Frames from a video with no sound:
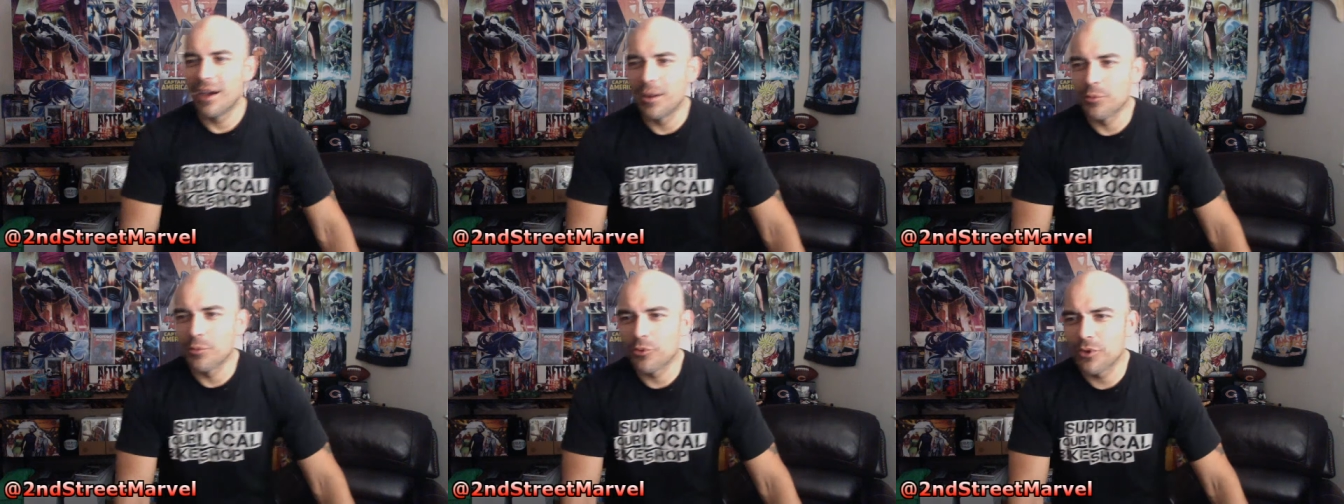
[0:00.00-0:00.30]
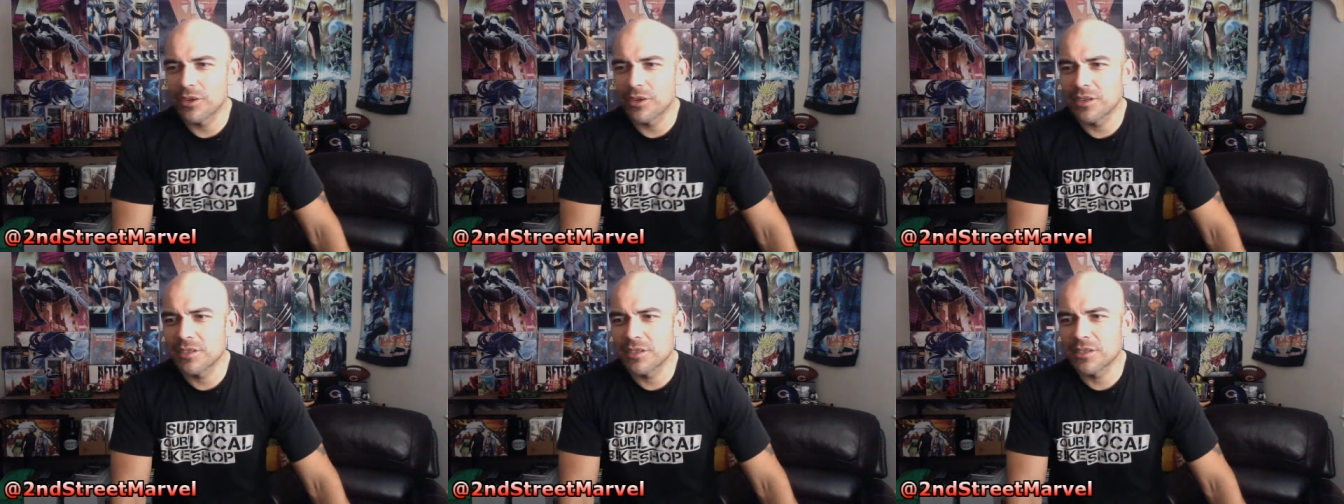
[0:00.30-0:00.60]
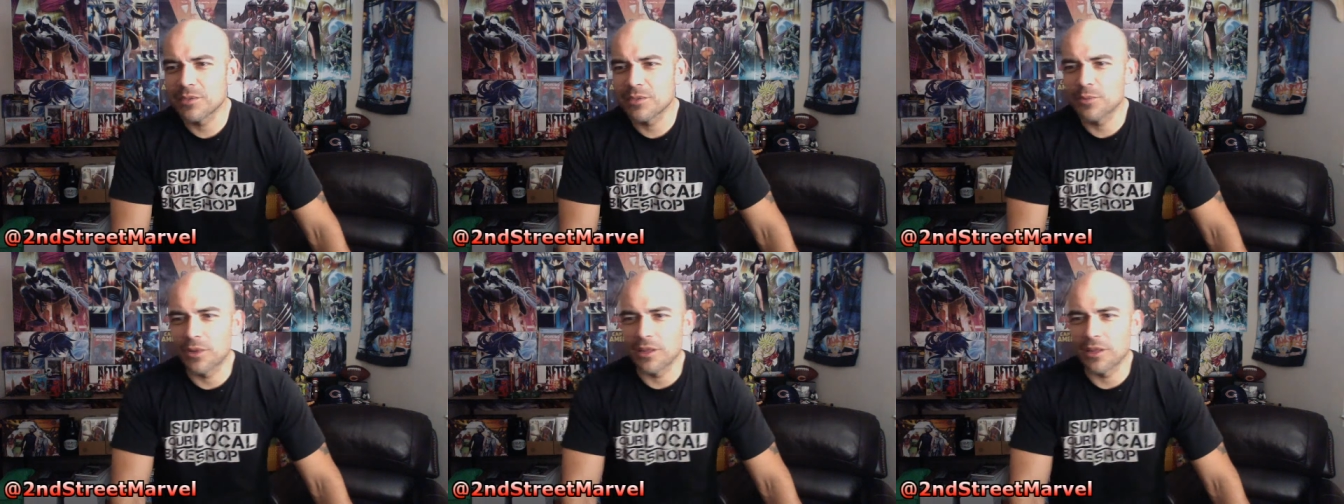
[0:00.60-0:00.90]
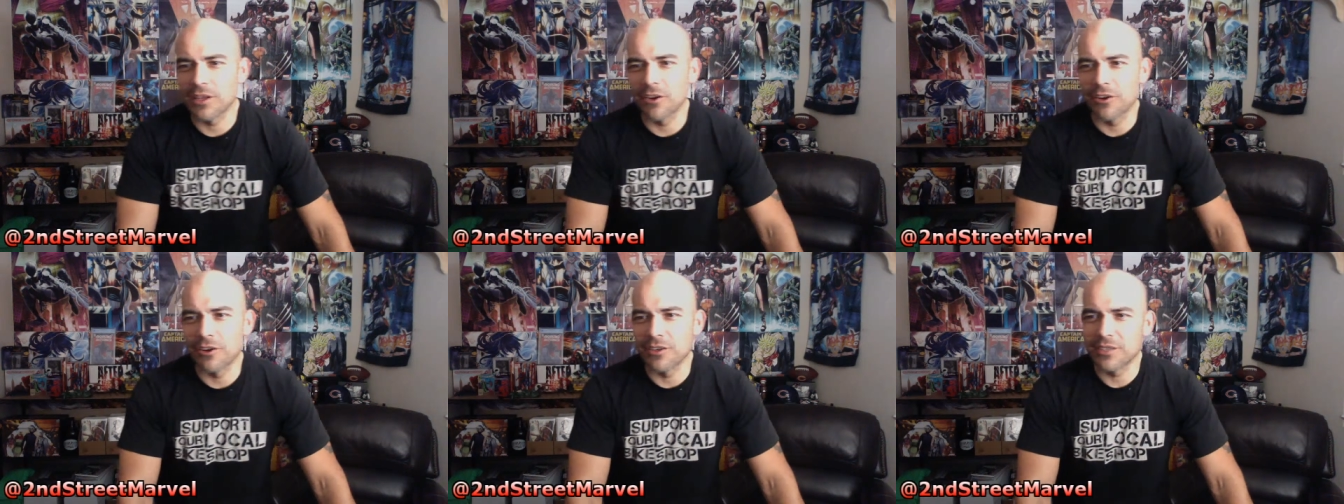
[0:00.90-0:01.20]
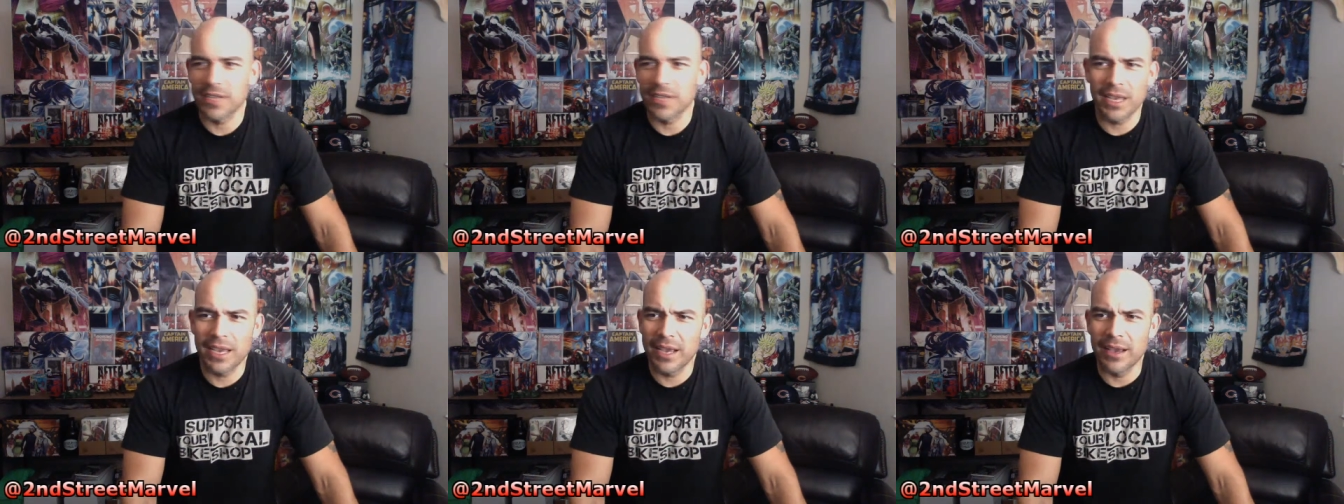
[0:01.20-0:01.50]
Criticism, hilarious.
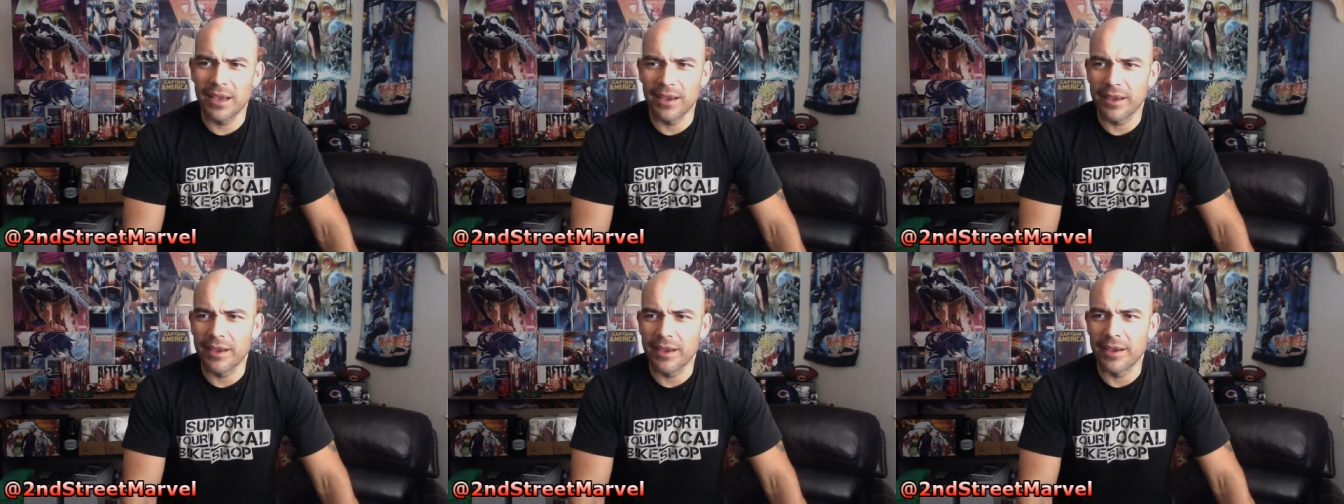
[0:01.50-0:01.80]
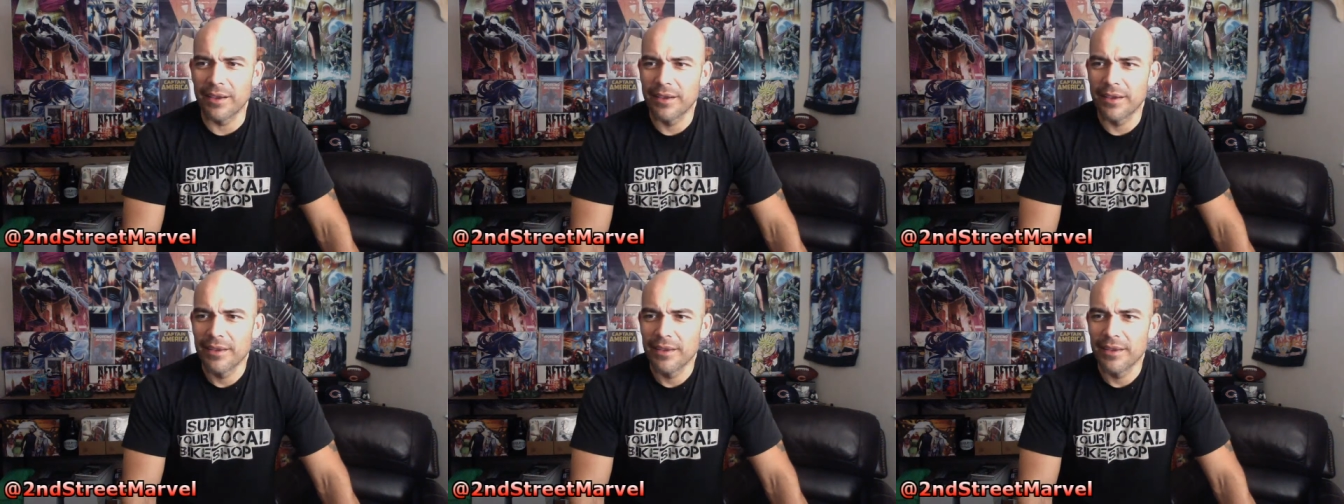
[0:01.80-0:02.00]
Yeah.